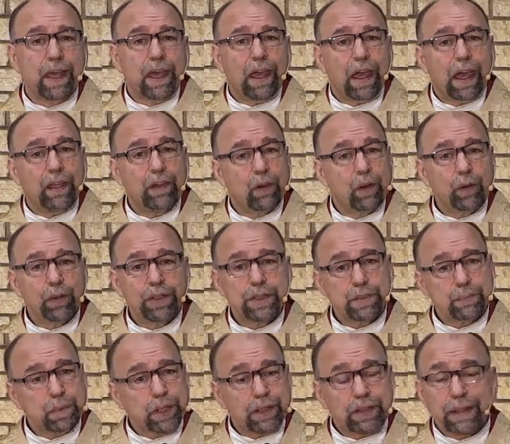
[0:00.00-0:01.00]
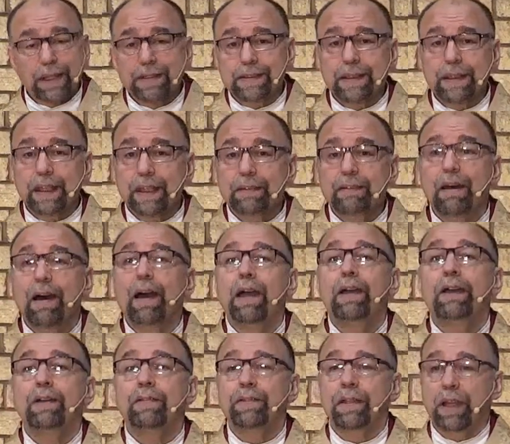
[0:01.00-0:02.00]
And the Holy Spirit doesn't get
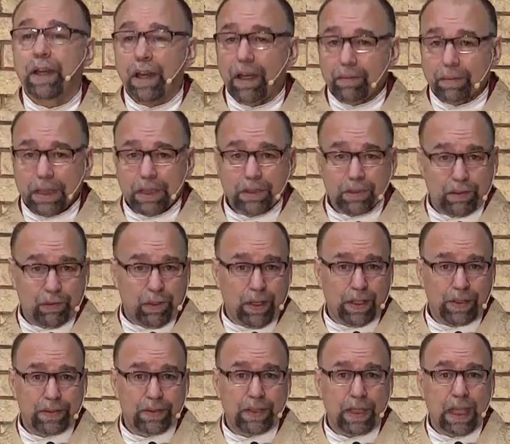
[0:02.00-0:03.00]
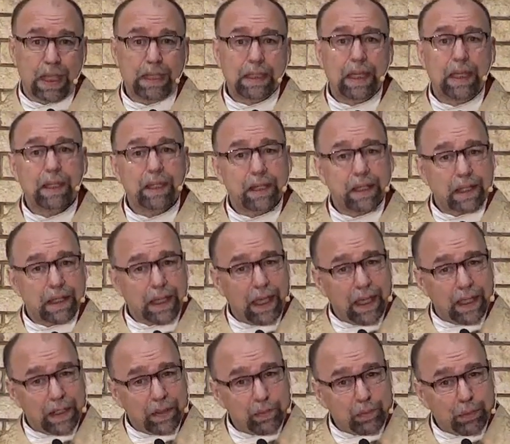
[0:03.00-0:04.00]
tired of coming to us again and
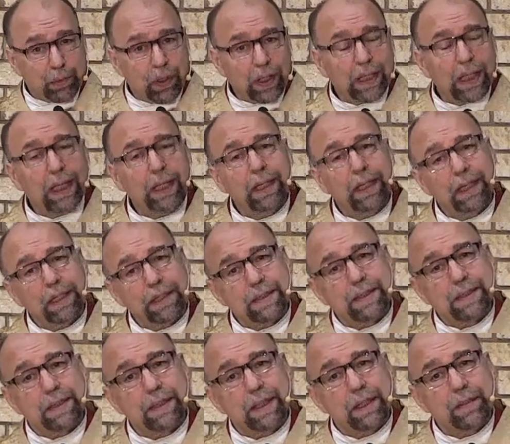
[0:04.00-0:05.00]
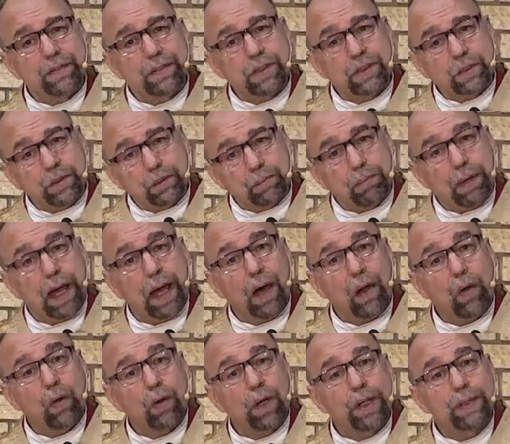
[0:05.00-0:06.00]
again and bringing His gifts to
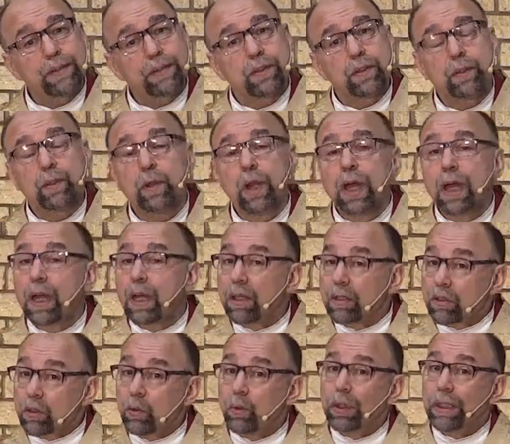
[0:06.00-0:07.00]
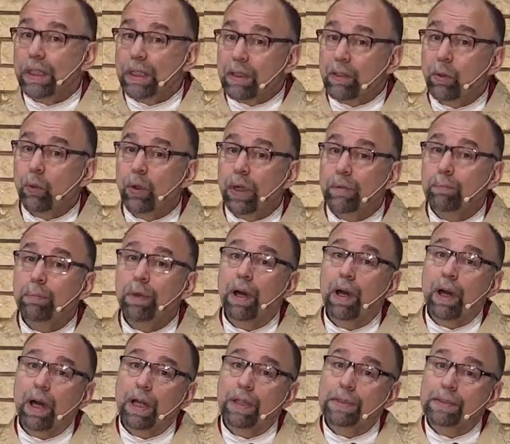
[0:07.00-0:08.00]
empower us, to equip
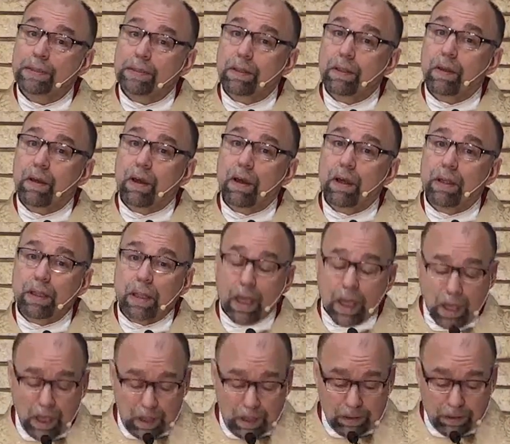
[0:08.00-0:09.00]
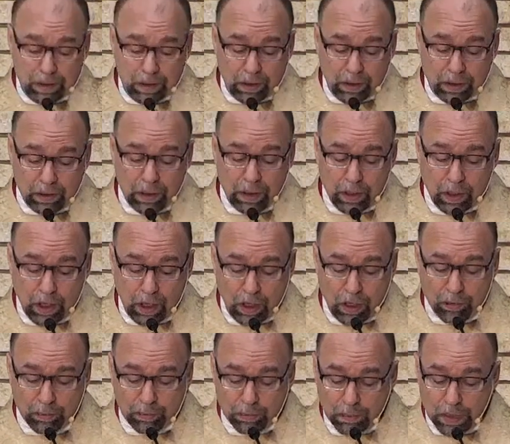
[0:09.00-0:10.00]
us on our
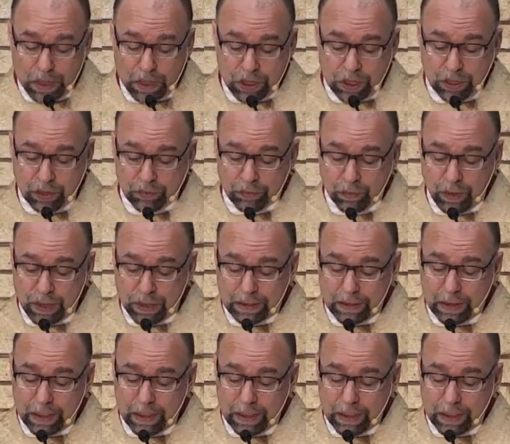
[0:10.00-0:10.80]
mission, right?